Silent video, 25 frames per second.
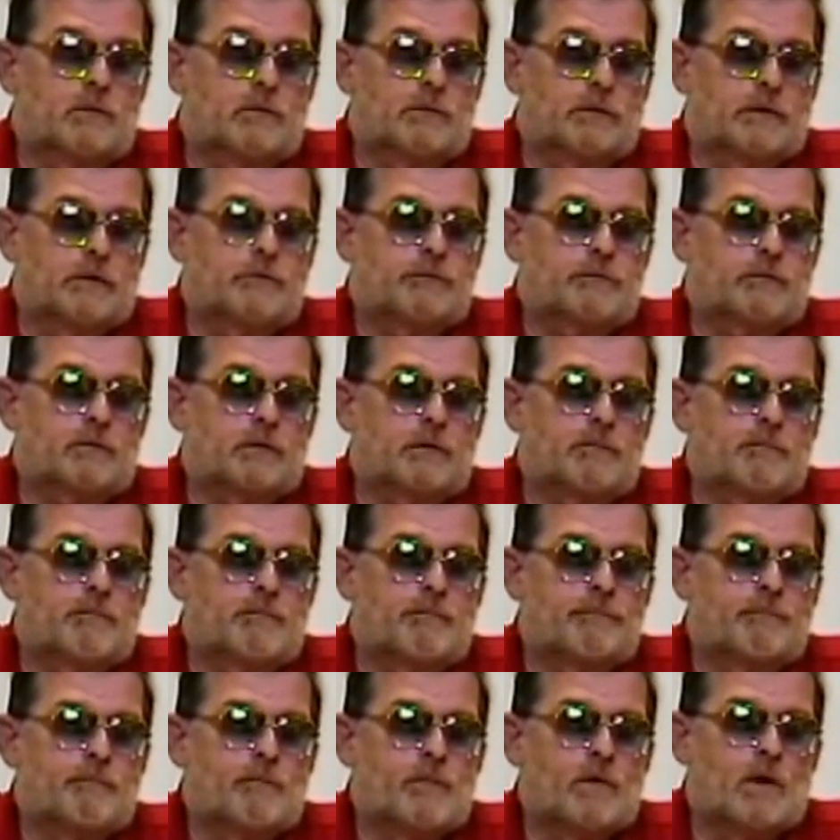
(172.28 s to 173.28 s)
initially.
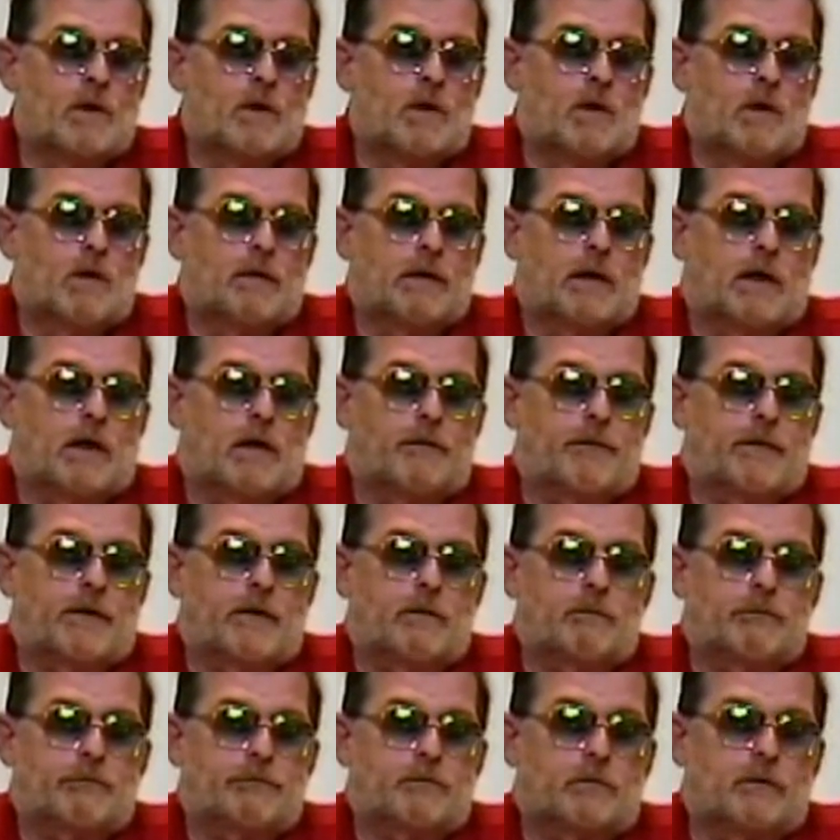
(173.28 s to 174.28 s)
Now they
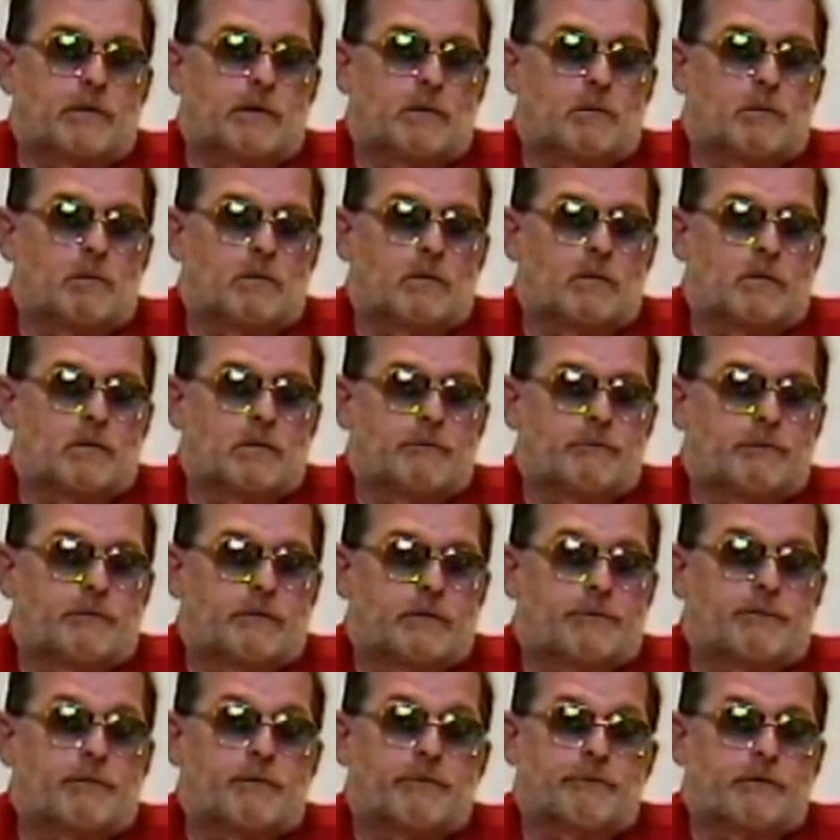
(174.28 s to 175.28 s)
certainly were
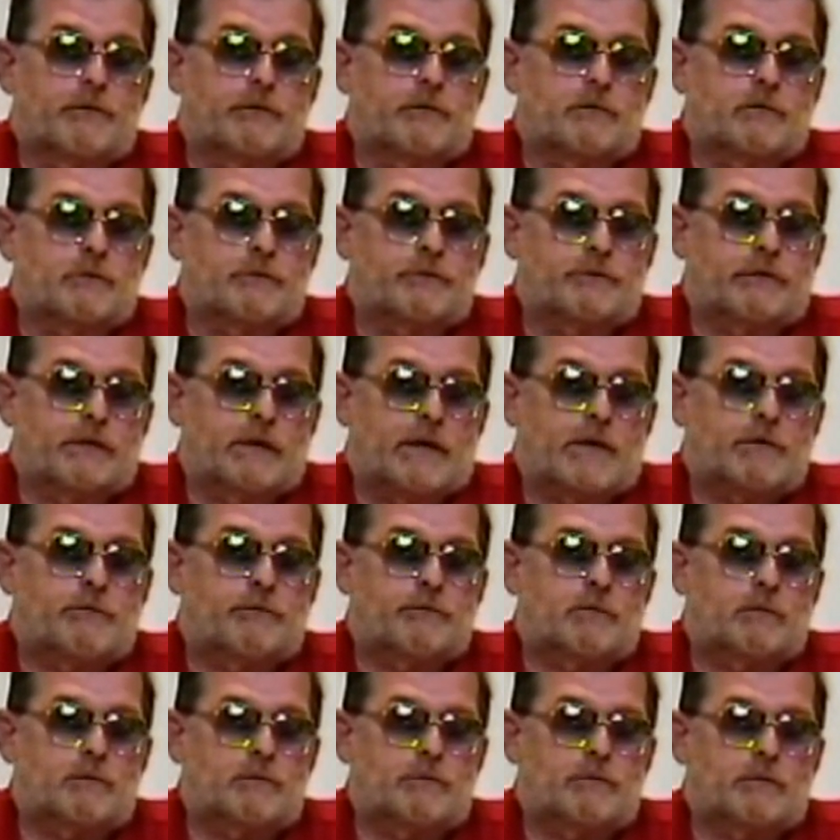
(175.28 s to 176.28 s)
different physical
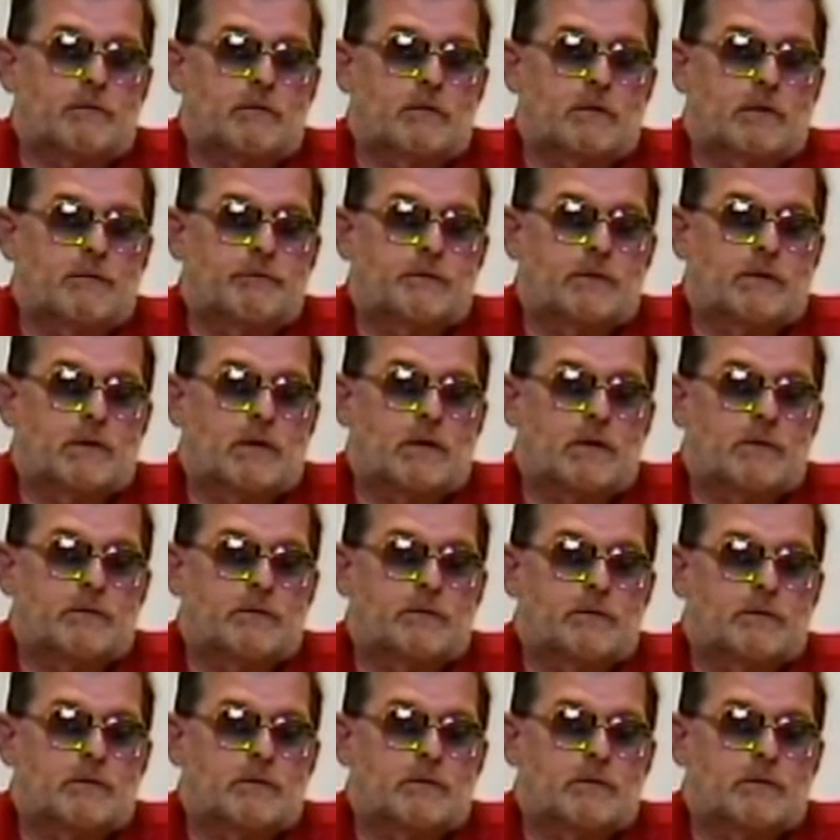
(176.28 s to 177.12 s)
statures. I've got,